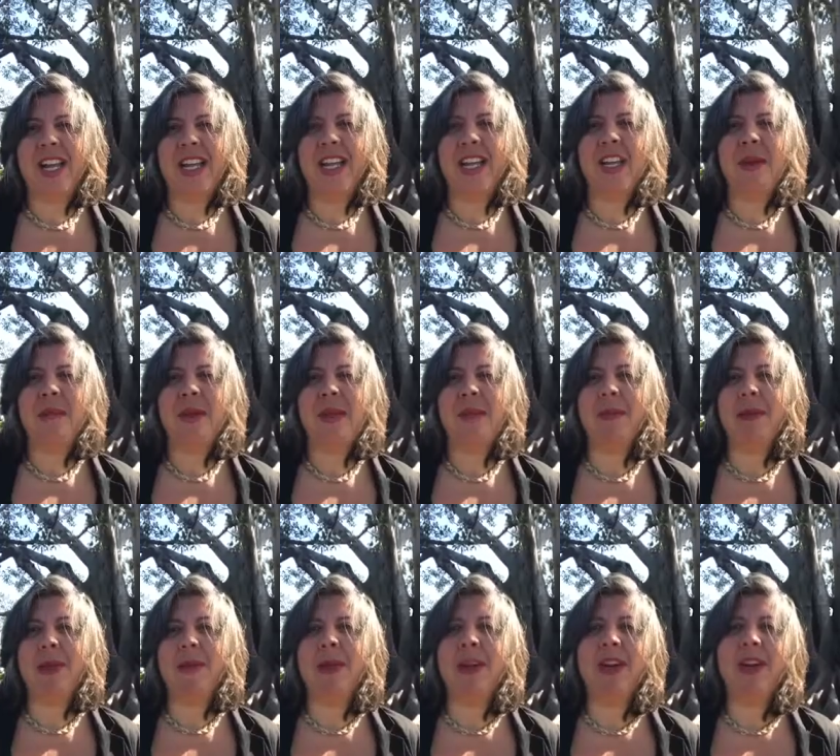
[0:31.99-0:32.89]
Then I made
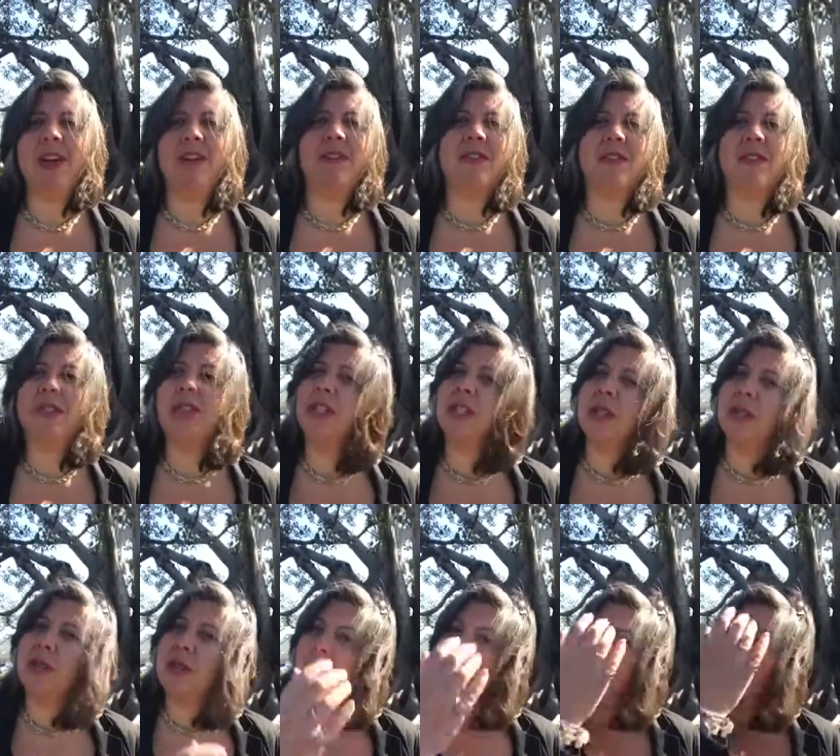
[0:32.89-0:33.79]
my way over
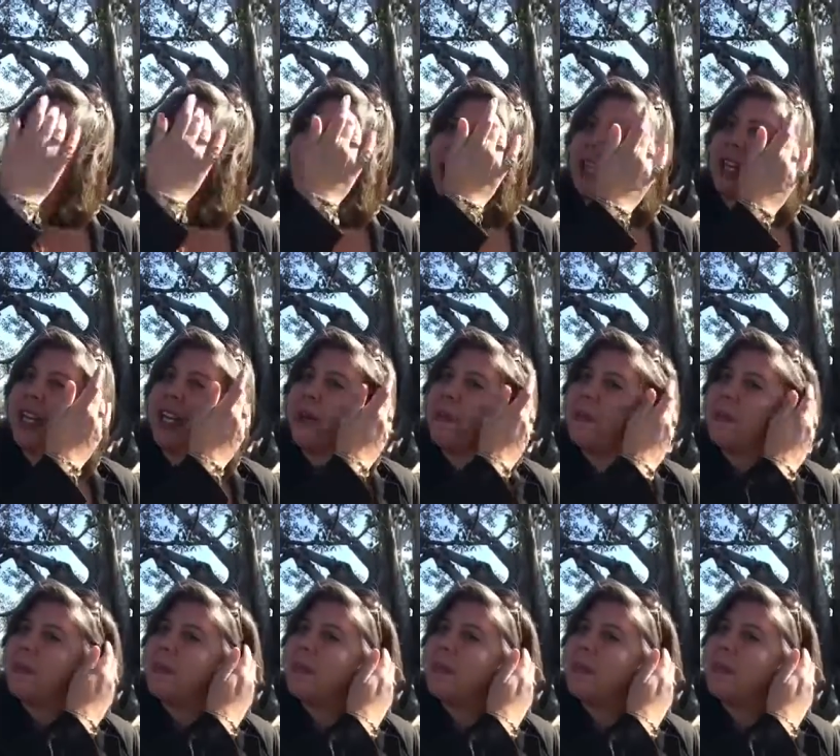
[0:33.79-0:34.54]
to El Monte